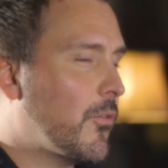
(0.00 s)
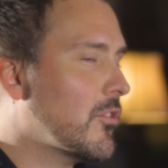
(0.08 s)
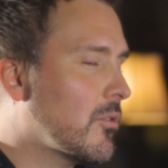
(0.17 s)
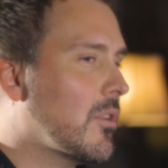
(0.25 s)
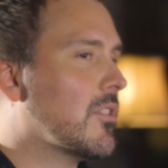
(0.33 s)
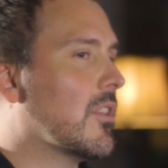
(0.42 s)
1
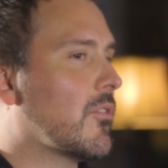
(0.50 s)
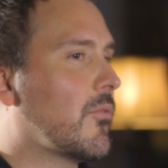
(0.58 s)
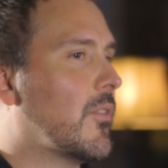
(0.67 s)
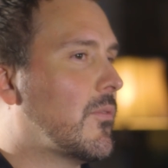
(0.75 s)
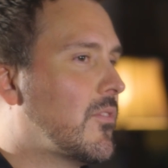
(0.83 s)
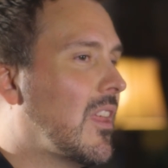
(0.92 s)
Corinthians
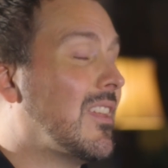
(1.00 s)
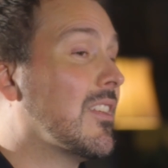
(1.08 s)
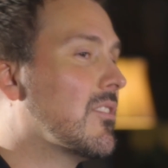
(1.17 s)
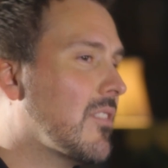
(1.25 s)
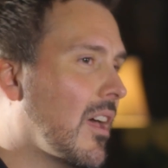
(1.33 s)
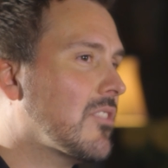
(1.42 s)
15,
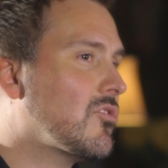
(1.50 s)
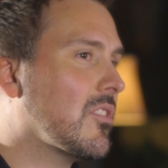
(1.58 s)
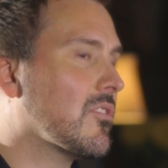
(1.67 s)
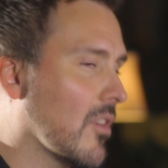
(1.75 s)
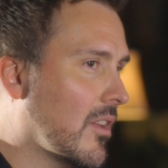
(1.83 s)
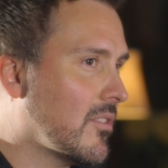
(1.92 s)
it
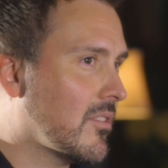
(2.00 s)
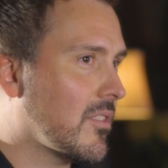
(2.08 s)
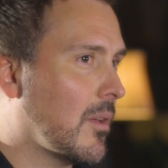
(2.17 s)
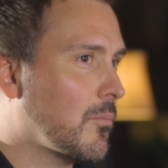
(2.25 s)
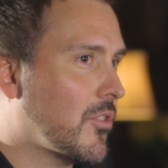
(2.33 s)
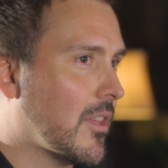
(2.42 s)
touches on
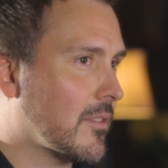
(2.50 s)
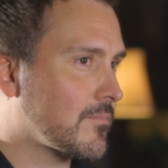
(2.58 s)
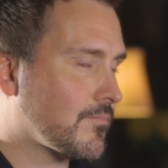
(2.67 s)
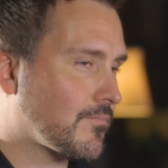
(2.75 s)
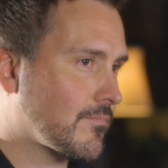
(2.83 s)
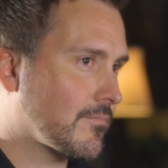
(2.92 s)

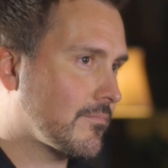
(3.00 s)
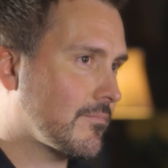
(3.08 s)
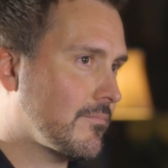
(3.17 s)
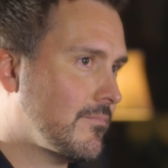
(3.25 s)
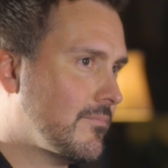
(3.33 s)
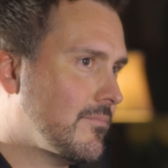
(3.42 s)
something
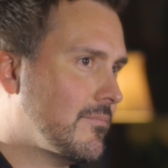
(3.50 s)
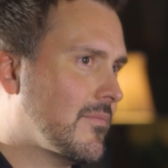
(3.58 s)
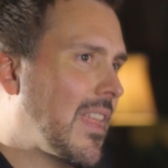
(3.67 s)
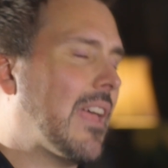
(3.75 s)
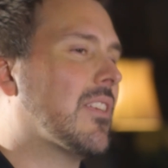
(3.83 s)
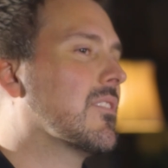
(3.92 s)

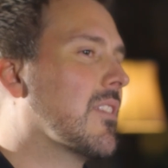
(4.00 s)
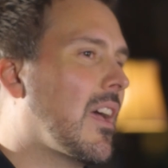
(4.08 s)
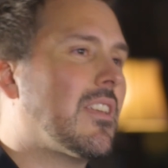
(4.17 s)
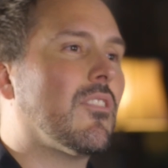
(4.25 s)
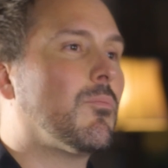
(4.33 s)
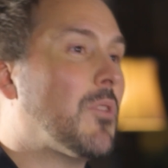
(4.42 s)
that has
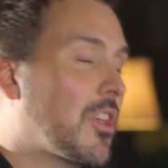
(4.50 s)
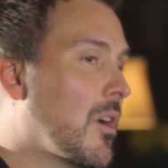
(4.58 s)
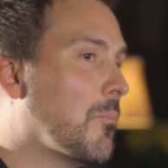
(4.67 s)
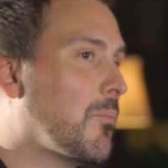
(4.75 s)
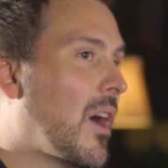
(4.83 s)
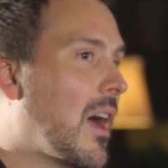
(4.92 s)
kind of
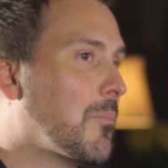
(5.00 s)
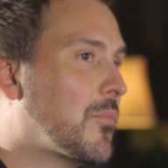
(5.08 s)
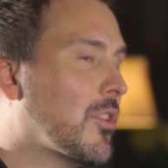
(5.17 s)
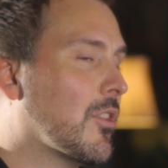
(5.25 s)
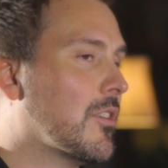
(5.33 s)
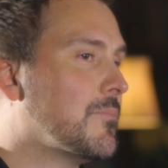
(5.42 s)
become
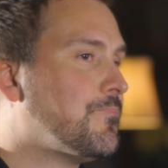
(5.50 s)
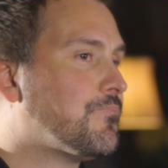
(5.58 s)
popular.